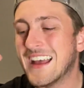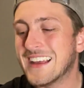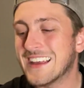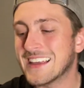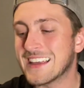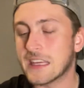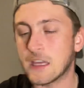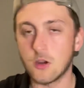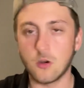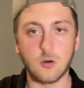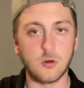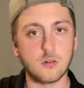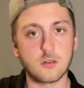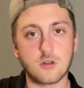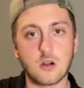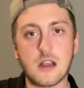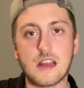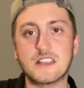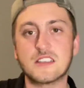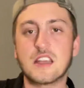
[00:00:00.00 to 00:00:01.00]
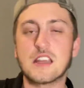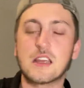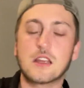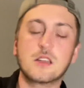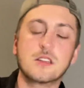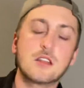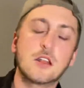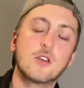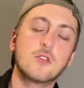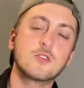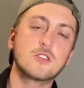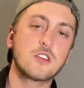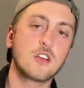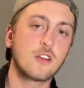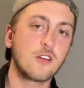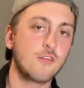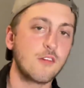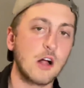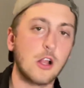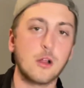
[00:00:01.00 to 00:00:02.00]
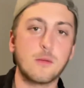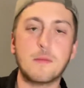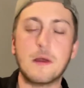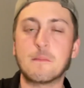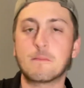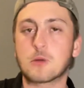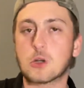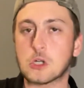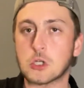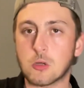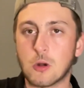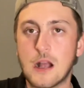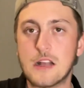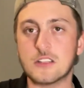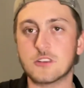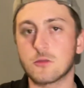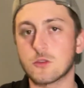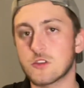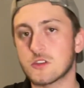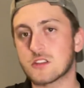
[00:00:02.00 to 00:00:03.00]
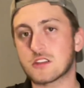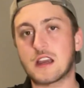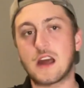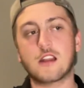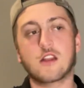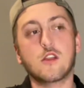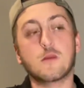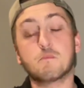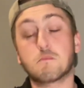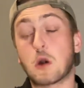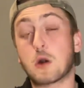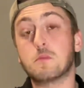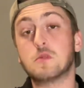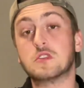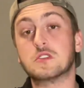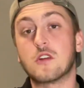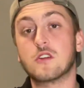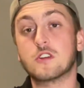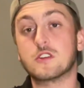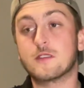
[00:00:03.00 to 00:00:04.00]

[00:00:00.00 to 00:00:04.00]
get older as he continues to develop and progress, which is kind of the purpose of this